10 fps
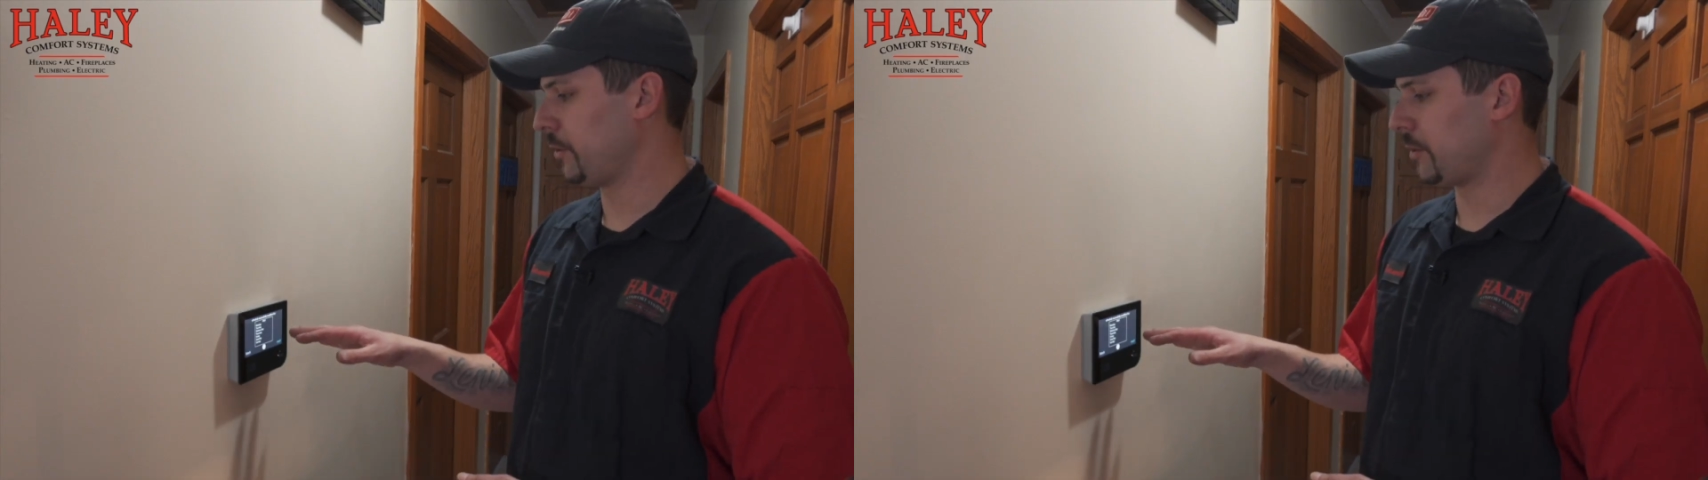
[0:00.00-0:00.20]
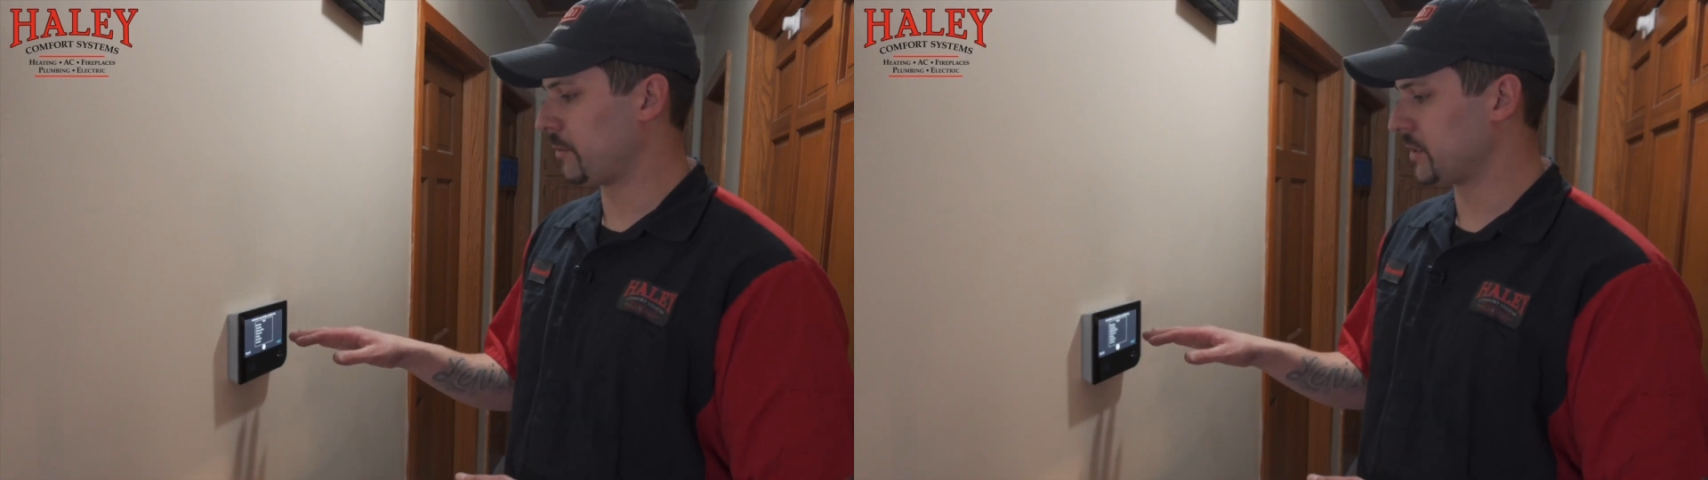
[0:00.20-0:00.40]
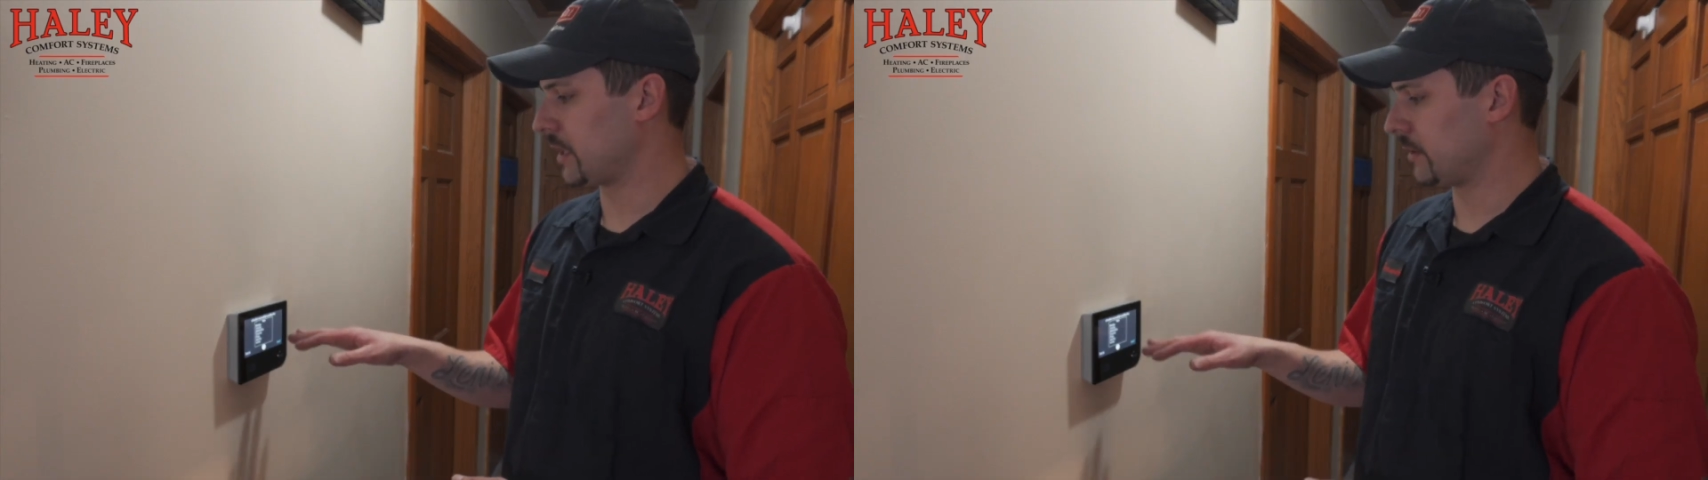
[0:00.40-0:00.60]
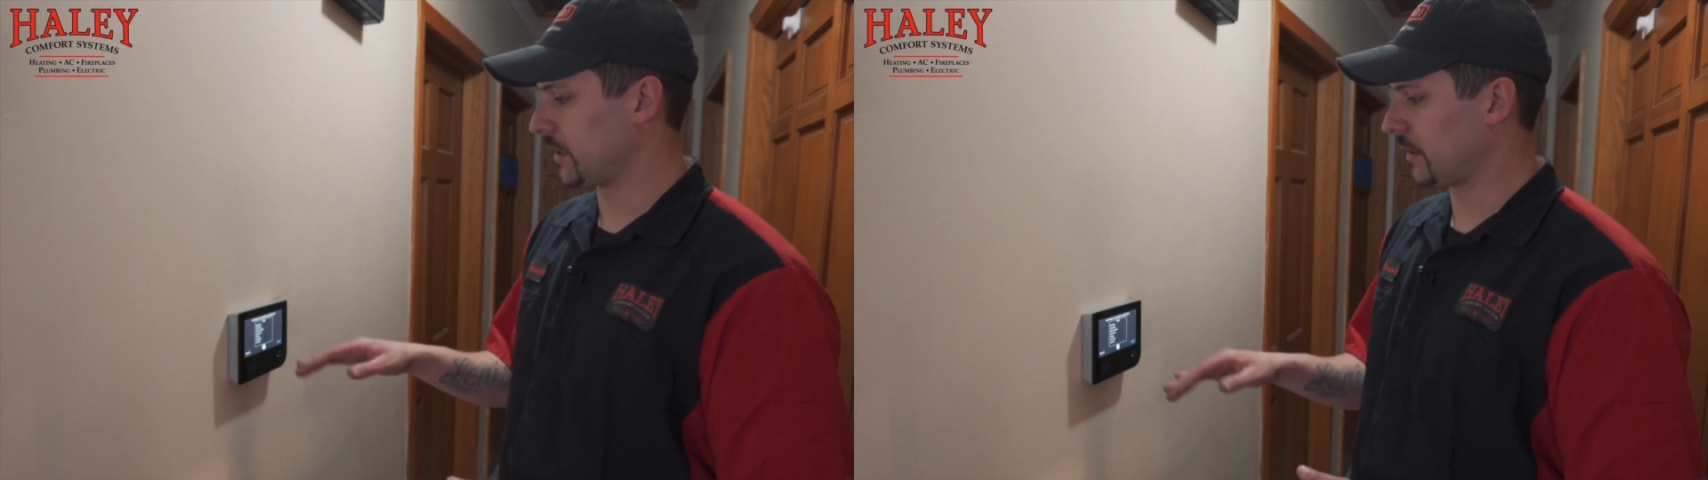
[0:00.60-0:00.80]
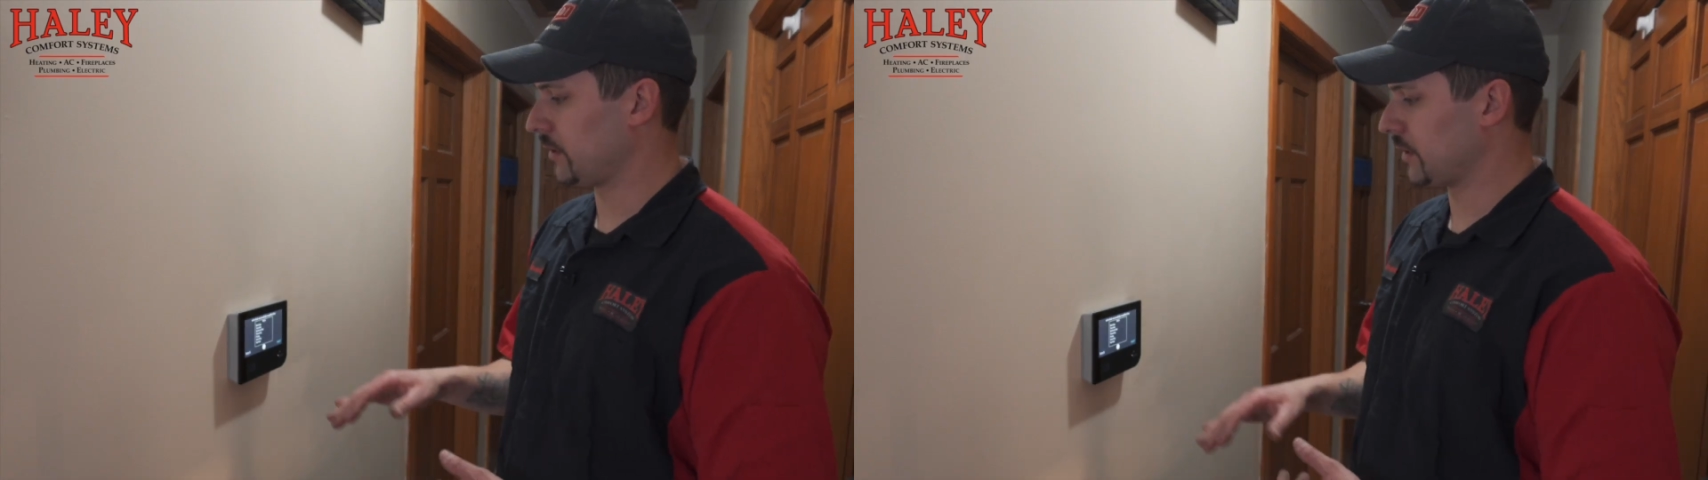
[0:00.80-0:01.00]
thermostat
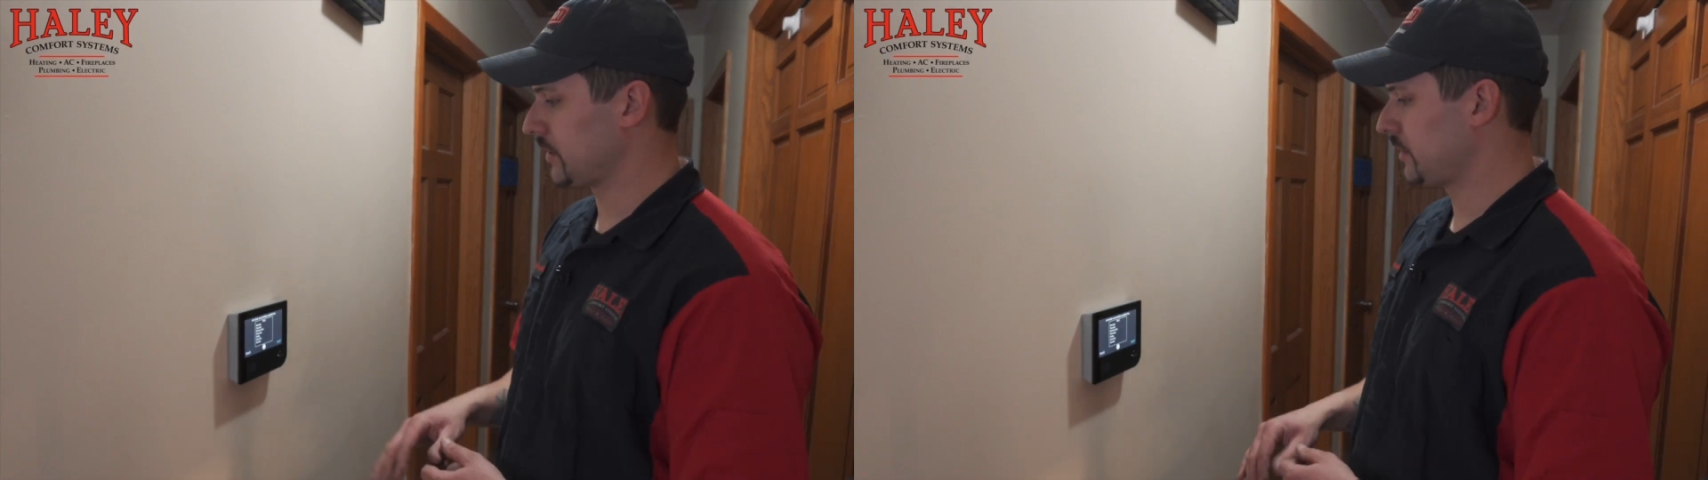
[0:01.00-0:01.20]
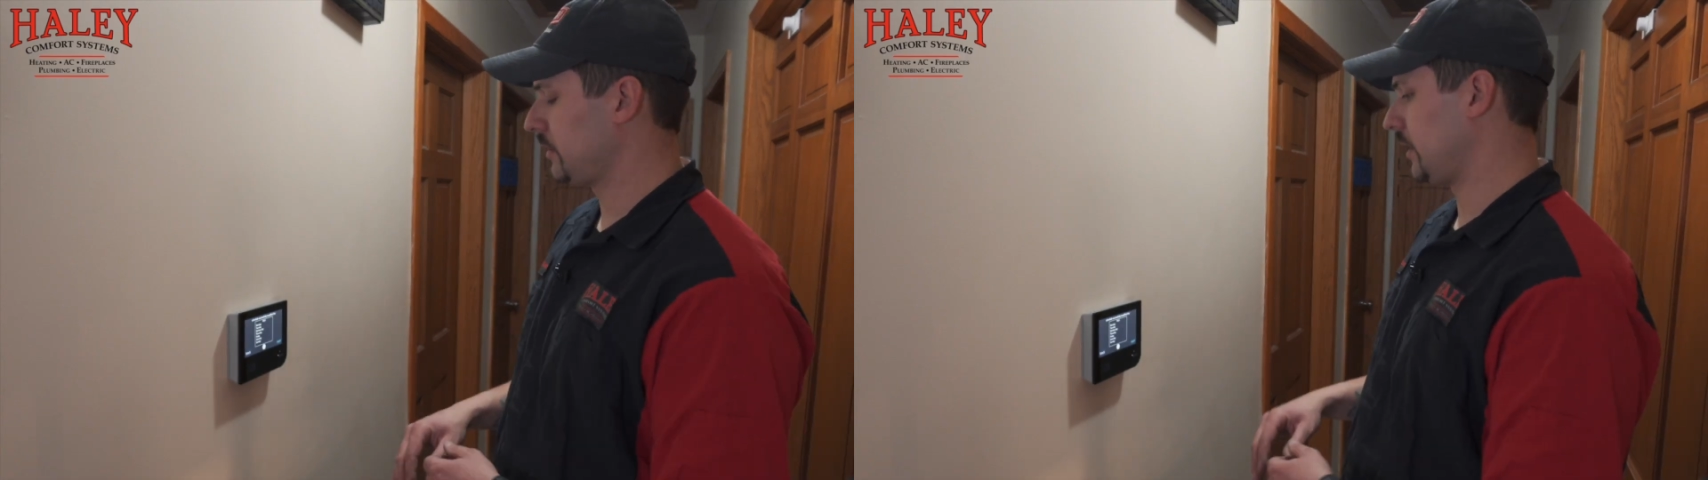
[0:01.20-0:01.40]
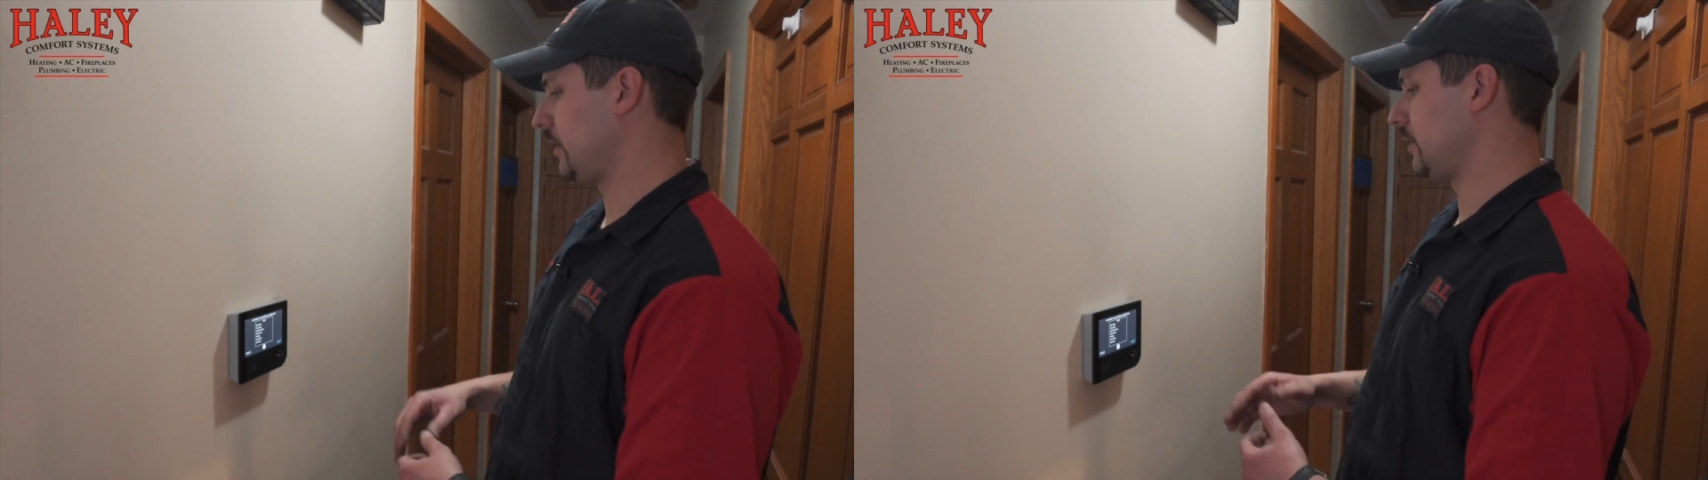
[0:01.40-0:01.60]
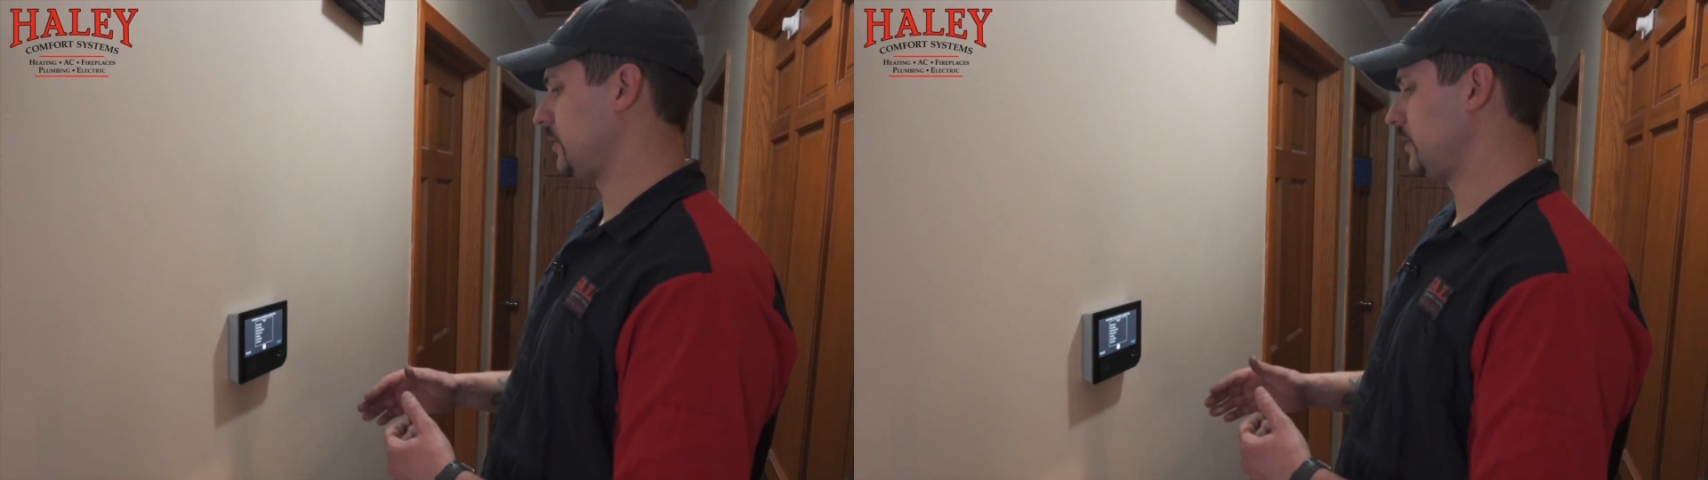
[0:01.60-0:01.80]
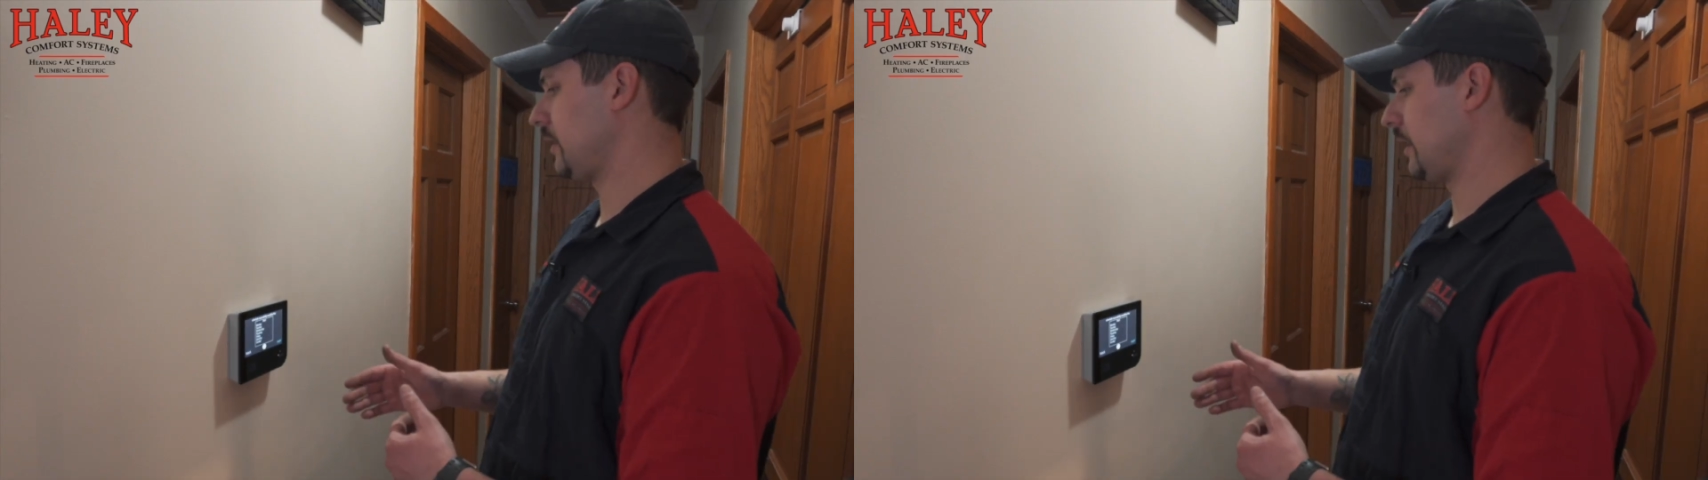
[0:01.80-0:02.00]
like this
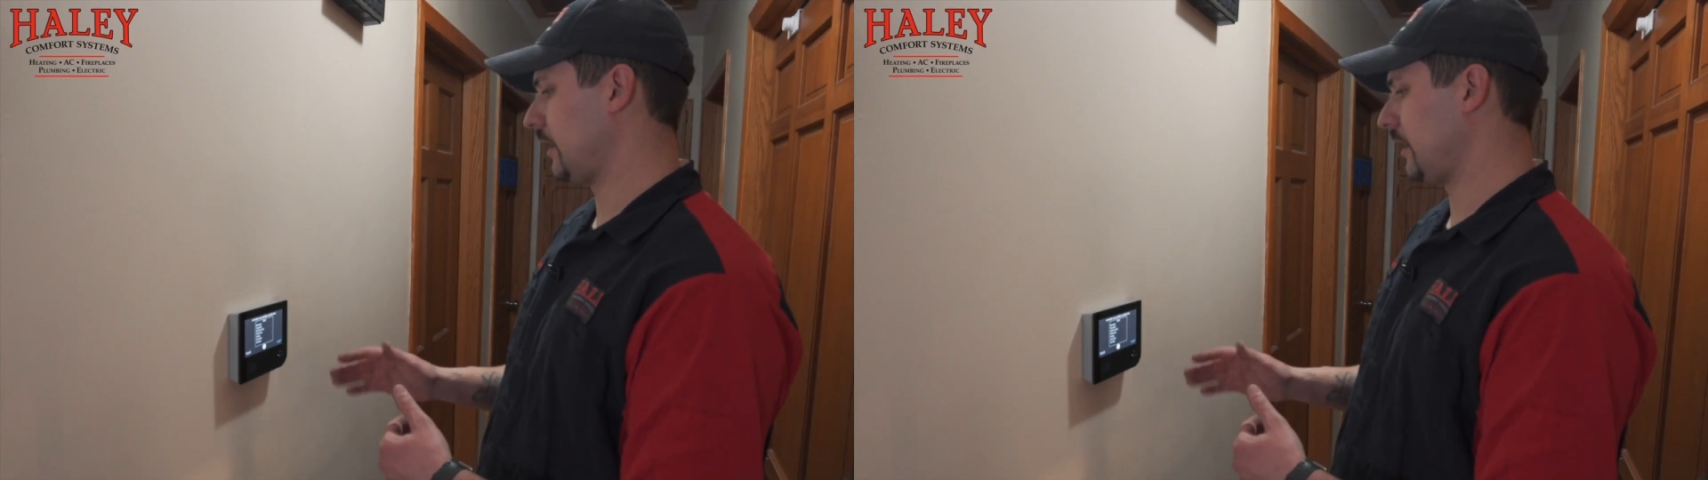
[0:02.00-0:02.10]
is